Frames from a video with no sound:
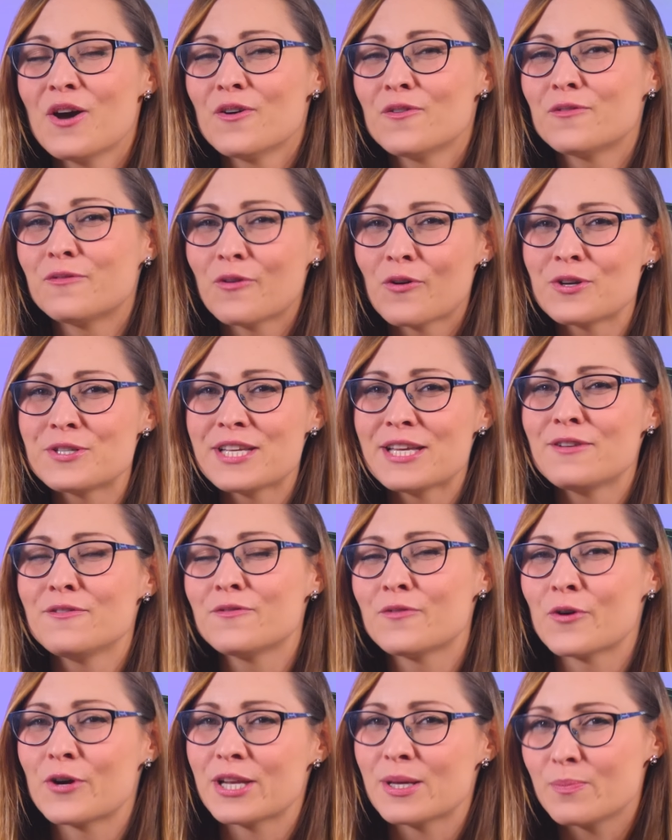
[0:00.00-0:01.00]
fourteen
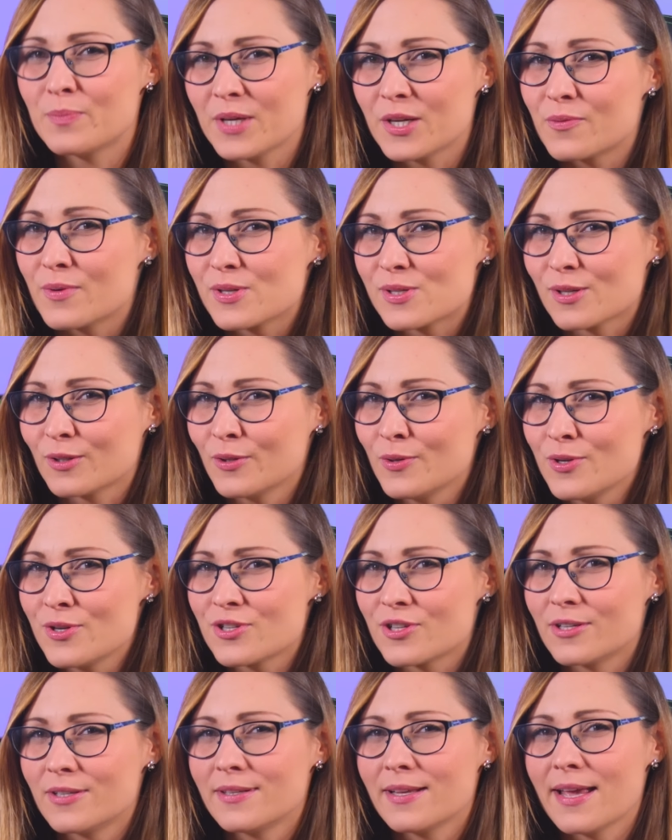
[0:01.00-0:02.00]
forty p
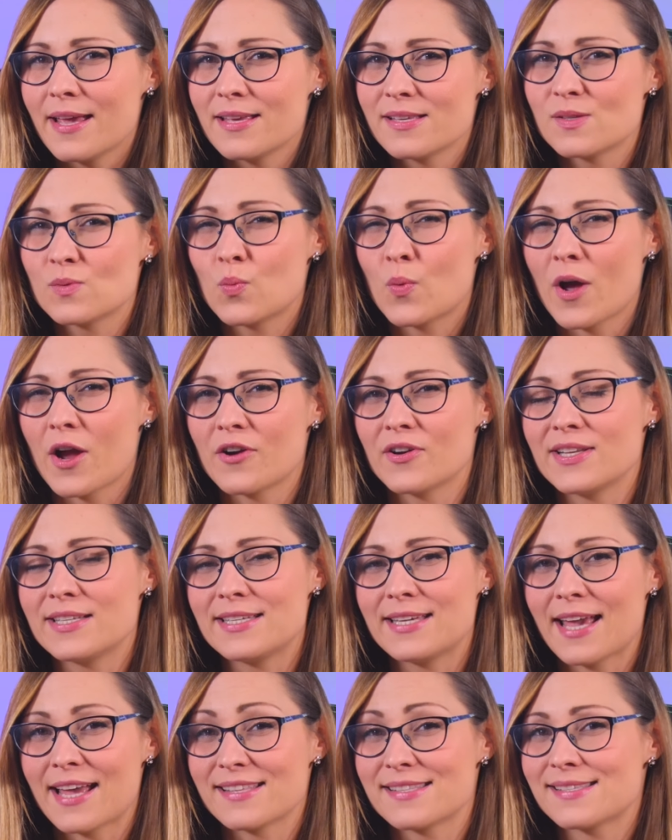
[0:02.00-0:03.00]
resolution is where
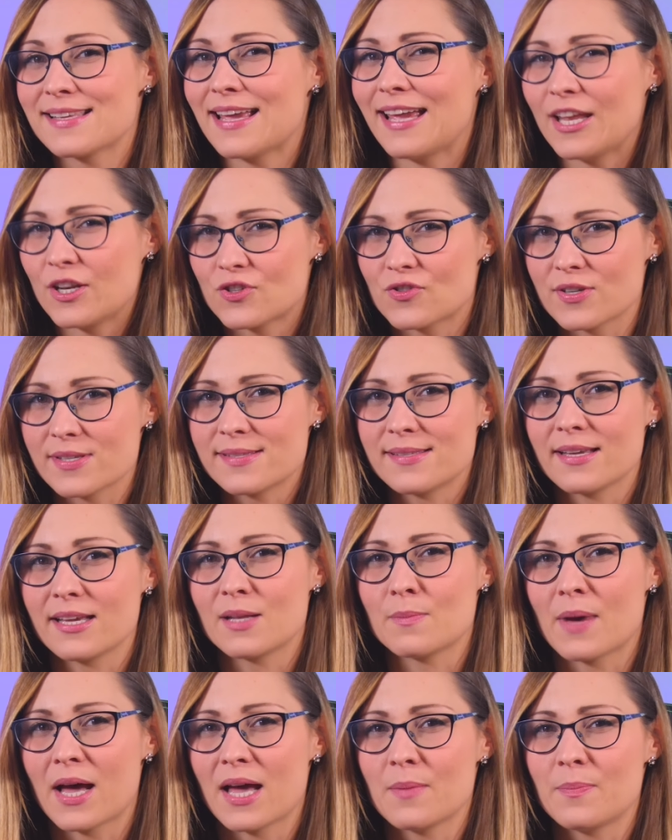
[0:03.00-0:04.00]
it gets interesting,
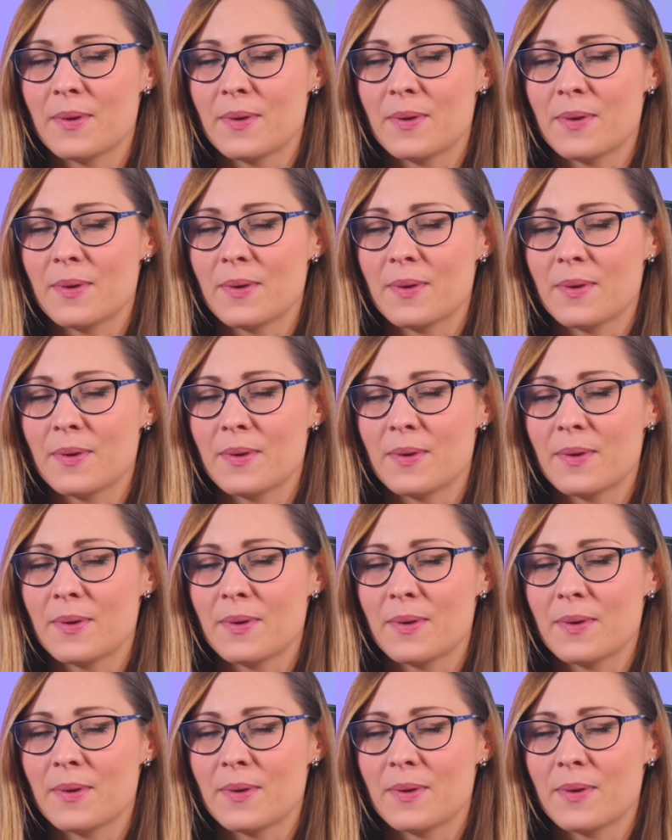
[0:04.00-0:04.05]
in my